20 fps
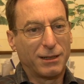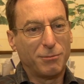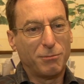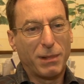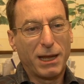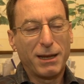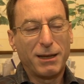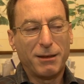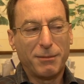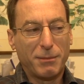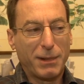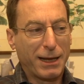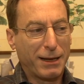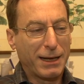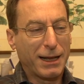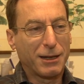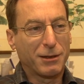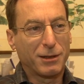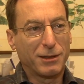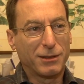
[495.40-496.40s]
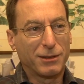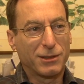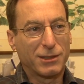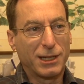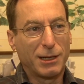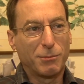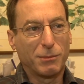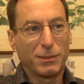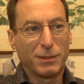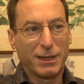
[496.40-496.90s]
may not
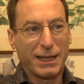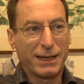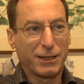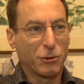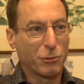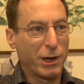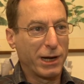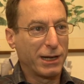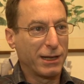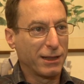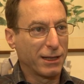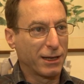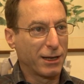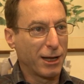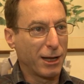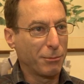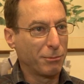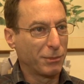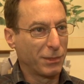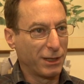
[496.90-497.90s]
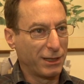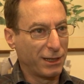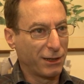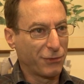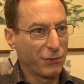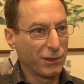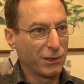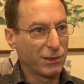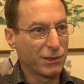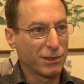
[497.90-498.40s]
seem that great in the cup, the
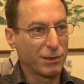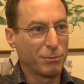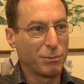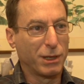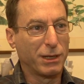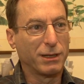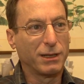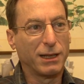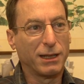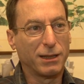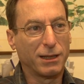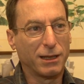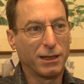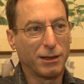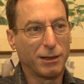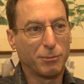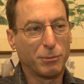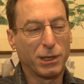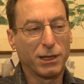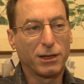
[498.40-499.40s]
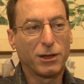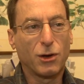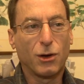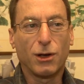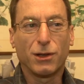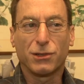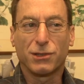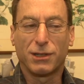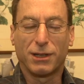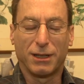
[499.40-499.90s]
difference, but it
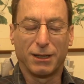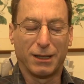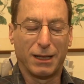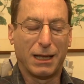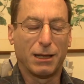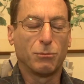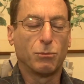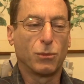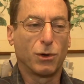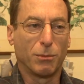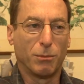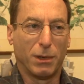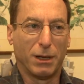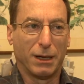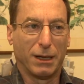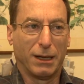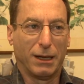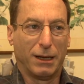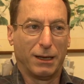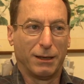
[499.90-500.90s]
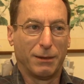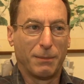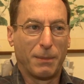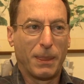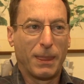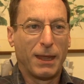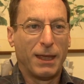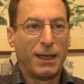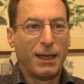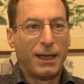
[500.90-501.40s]
cost a lot more money.
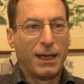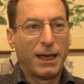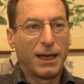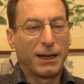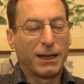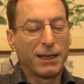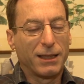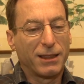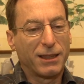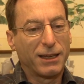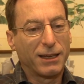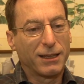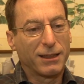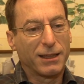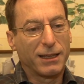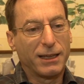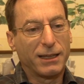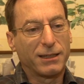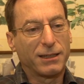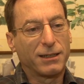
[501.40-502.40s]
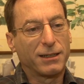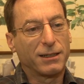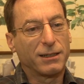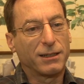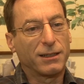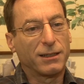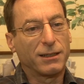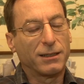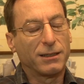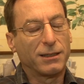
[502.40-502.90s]
And I think that
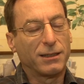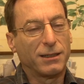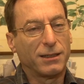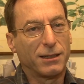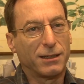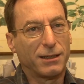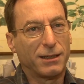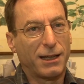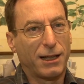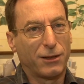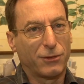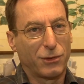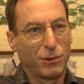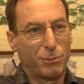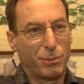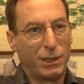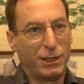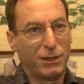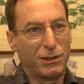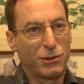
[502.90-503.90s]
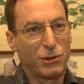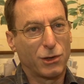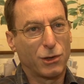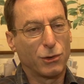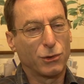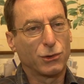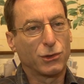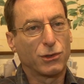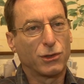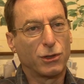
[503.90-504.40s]
Alfred Peet
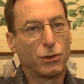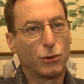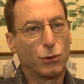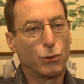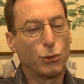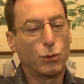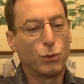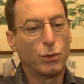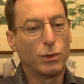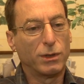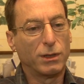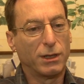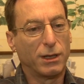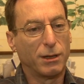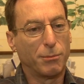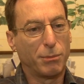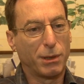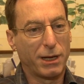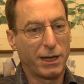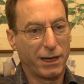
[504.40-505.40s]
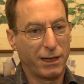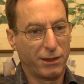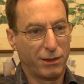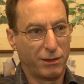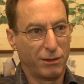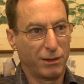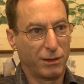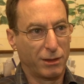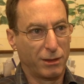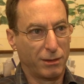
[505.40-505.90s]
chose to buy
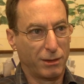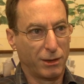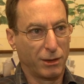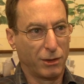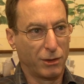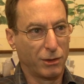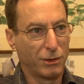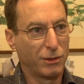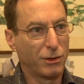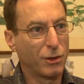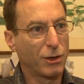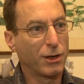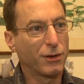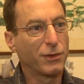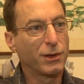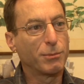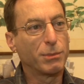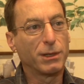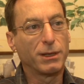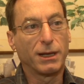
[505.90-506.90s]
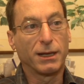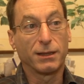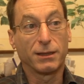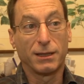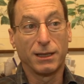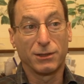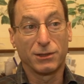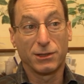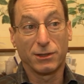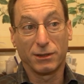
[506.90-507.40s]
the good coffee, but not
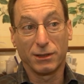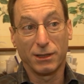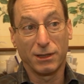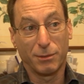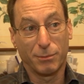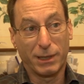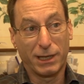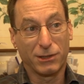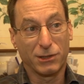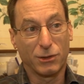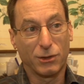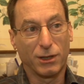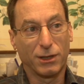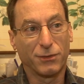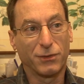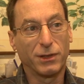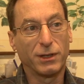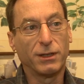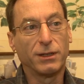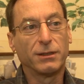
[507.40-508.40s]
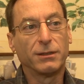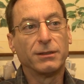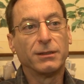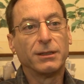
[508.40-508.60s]
necessarily the best coffee,